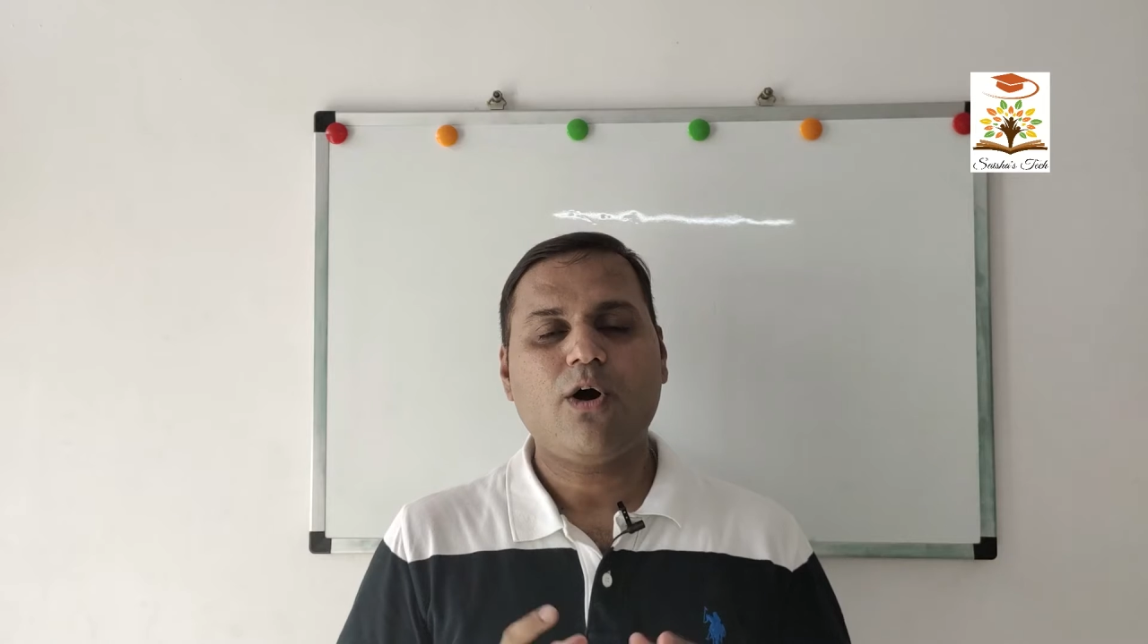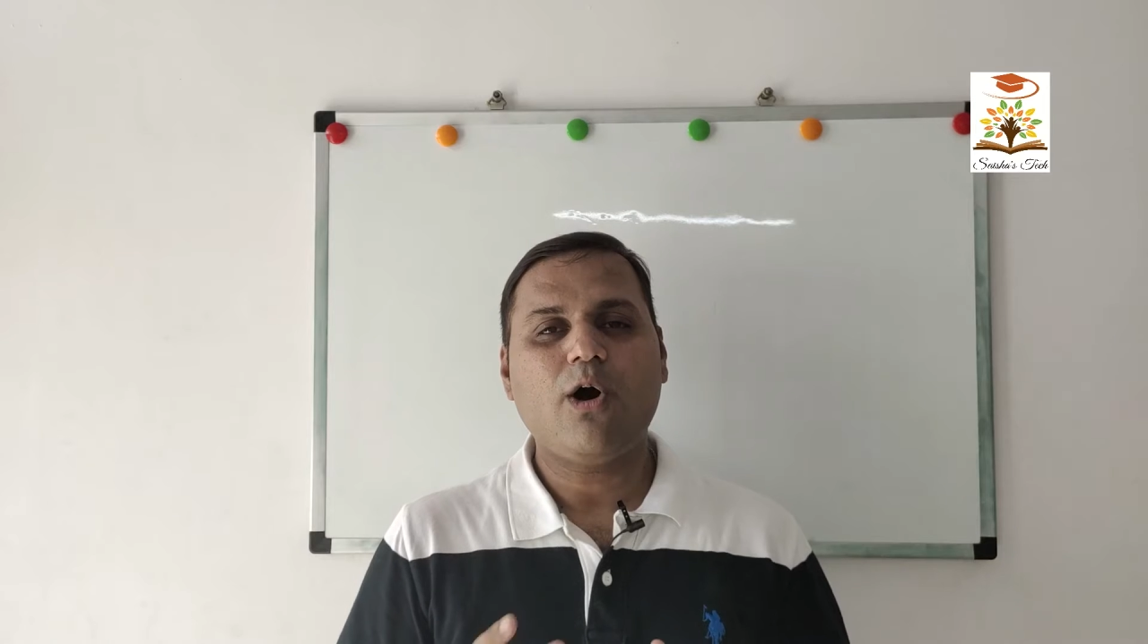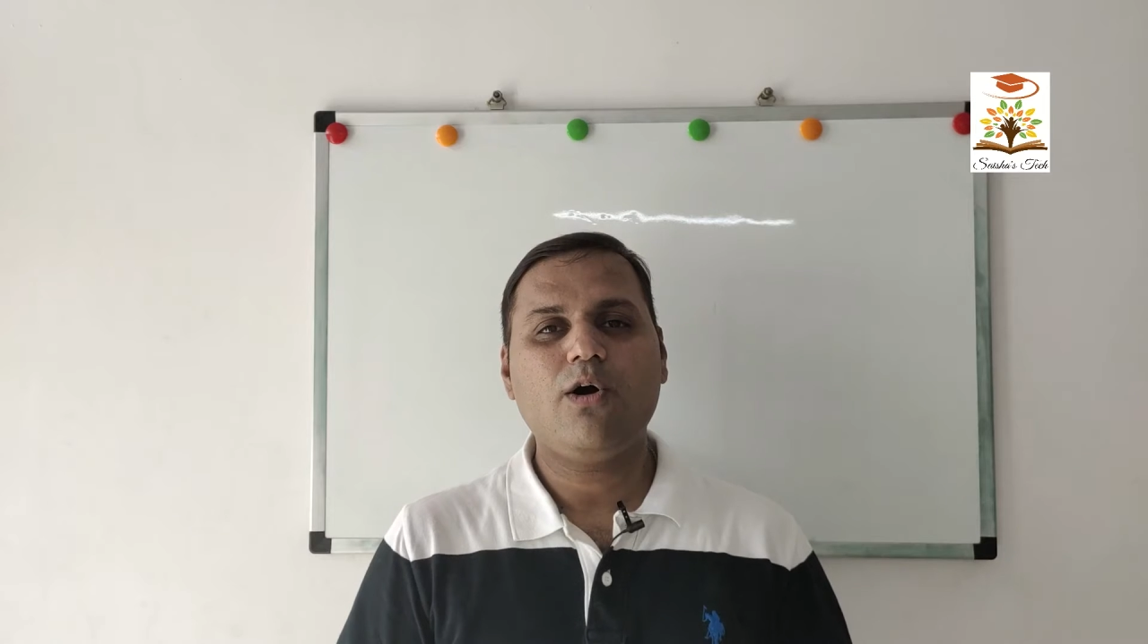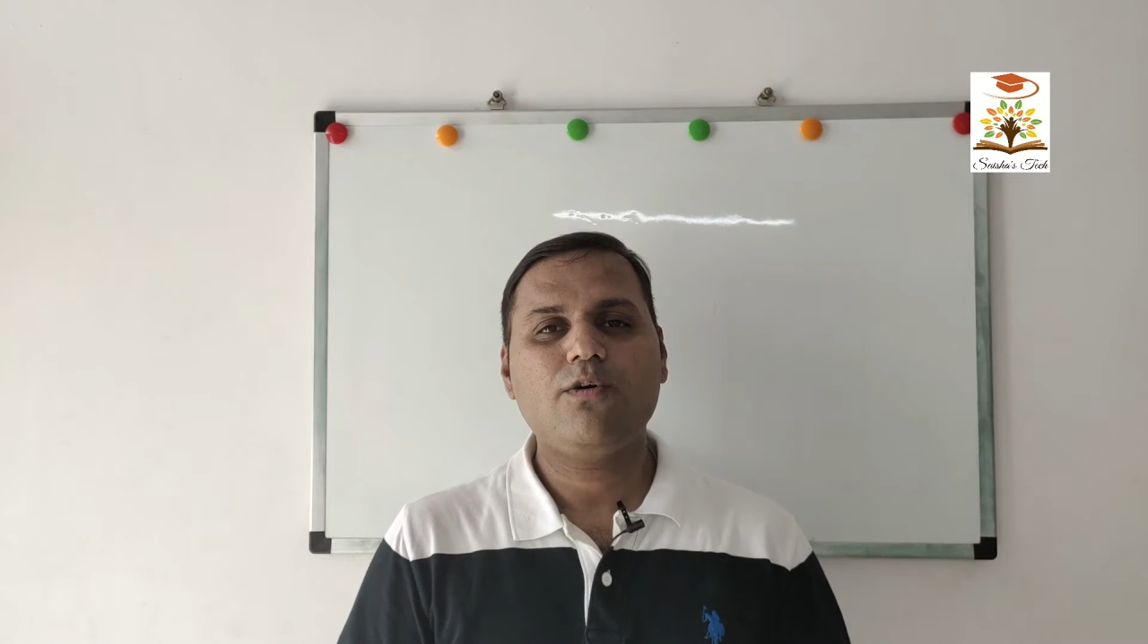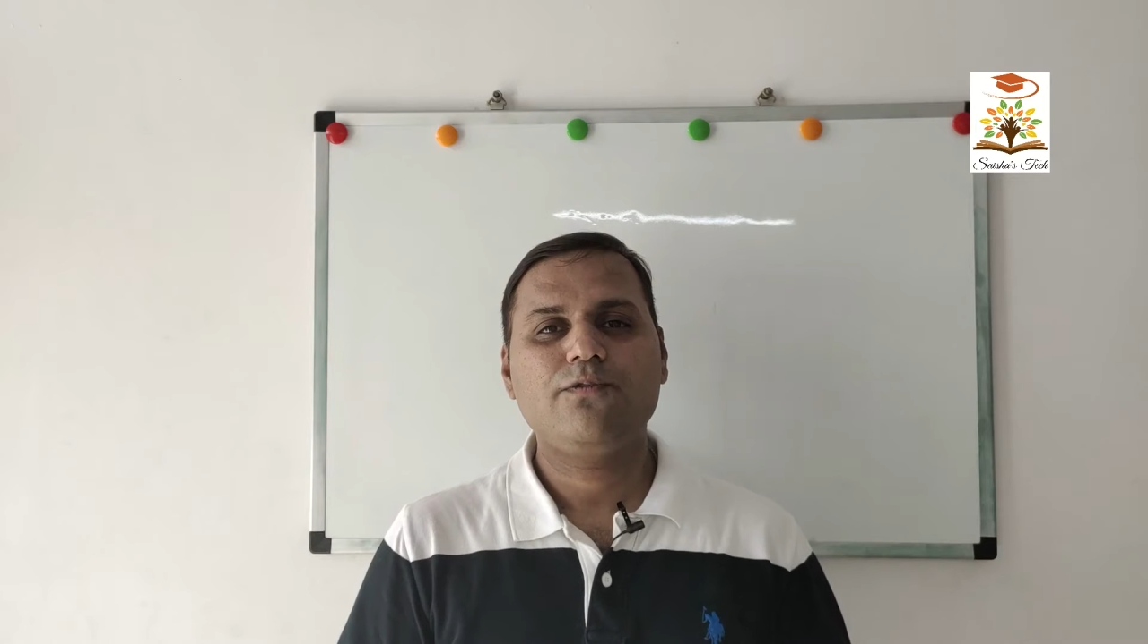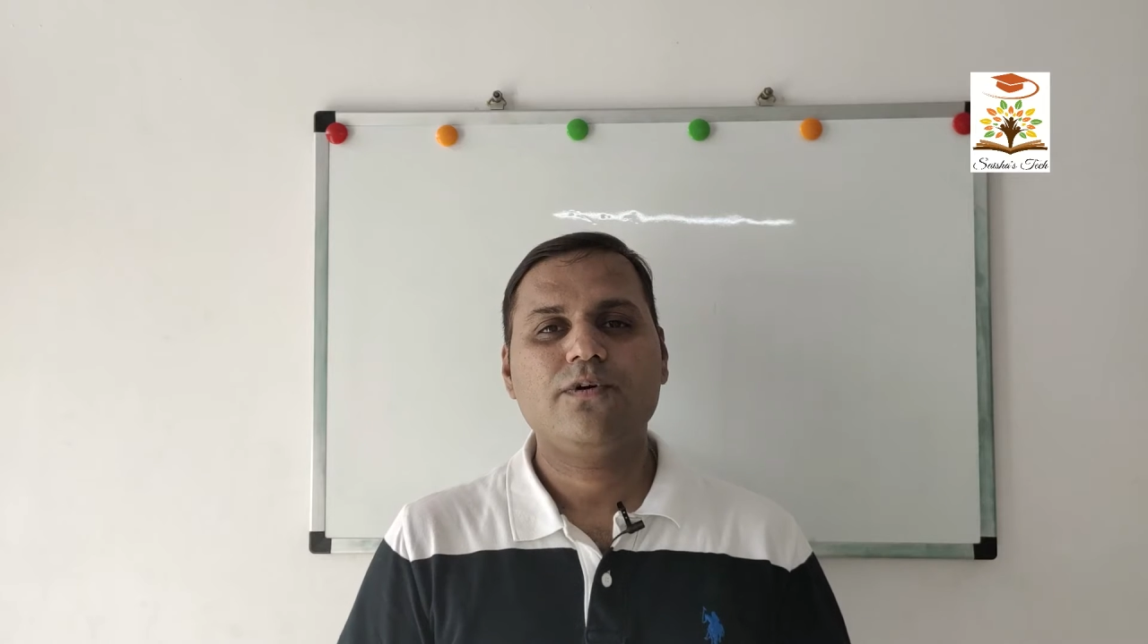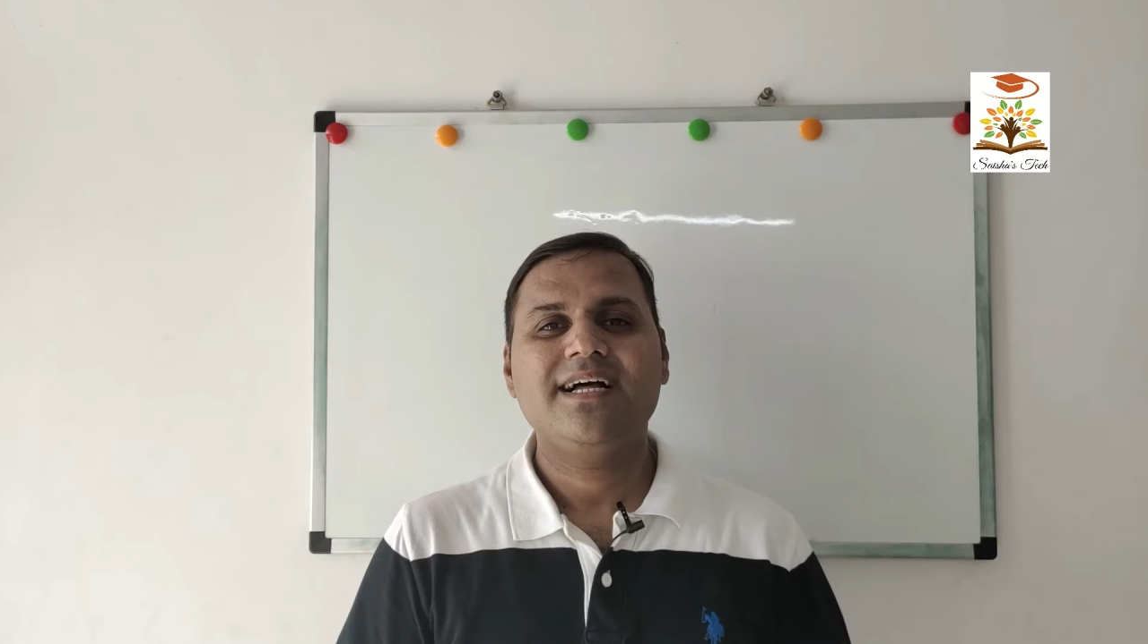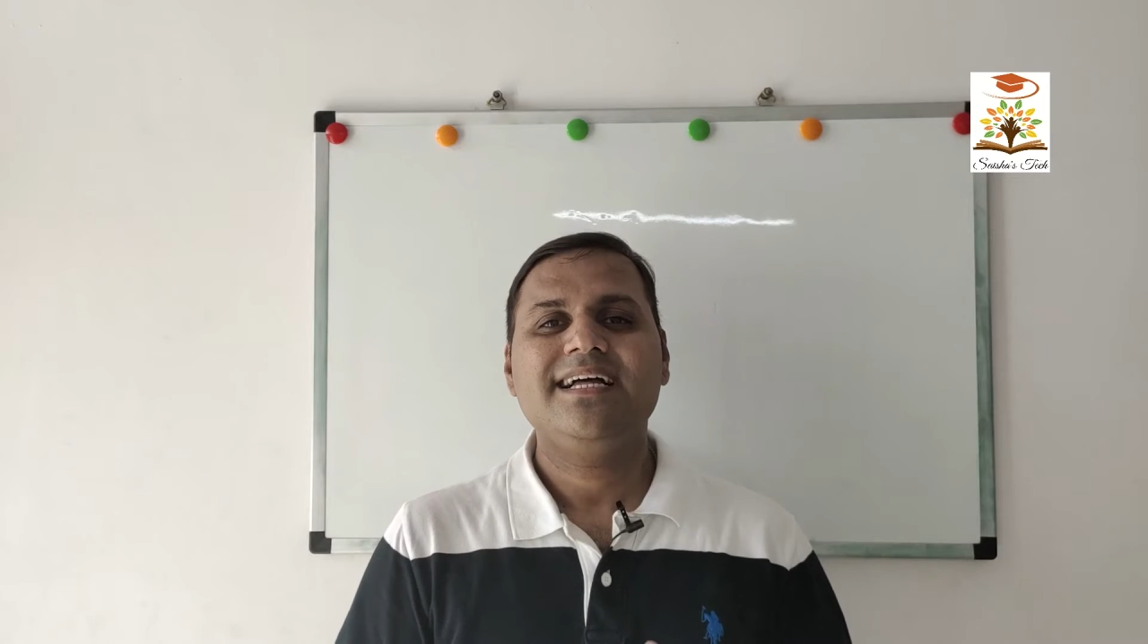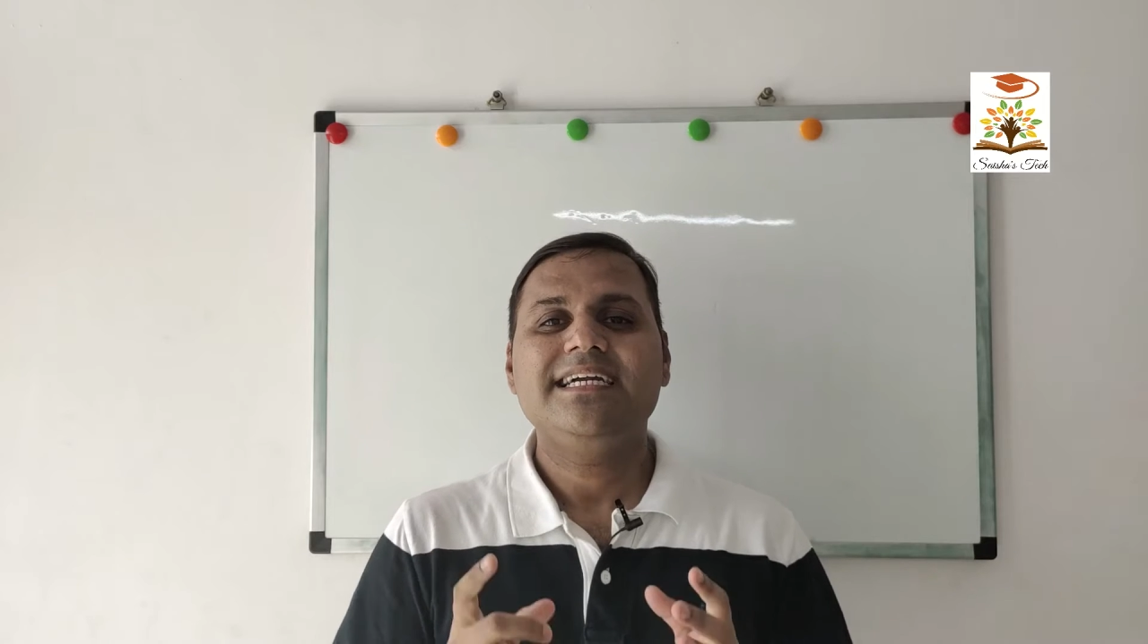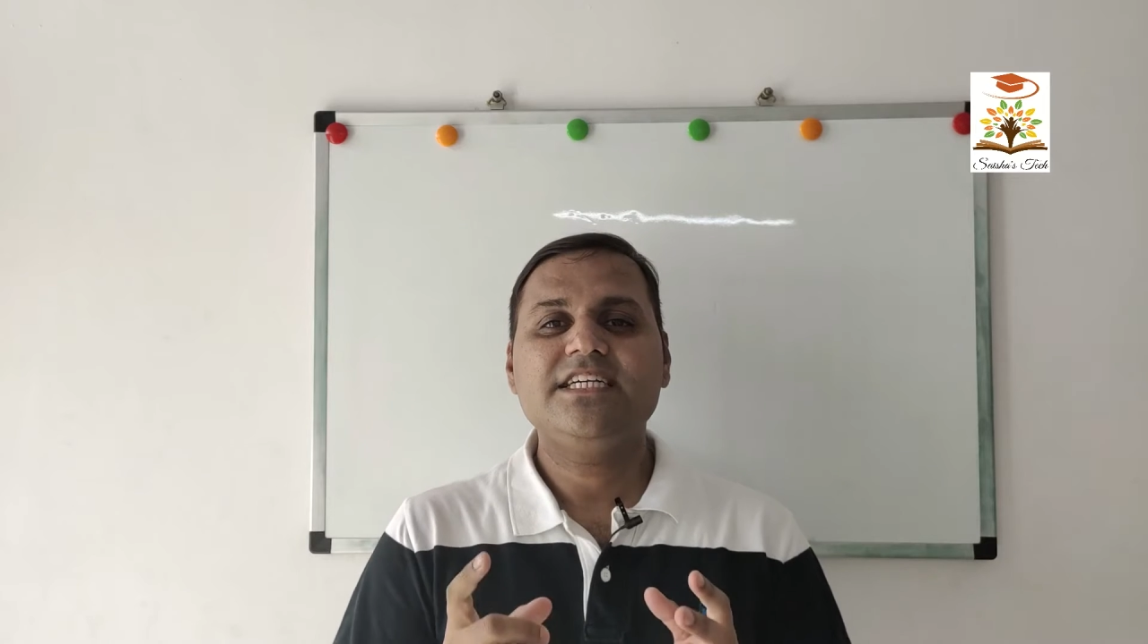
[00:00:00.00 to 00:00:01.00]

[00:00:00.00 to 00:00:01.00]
of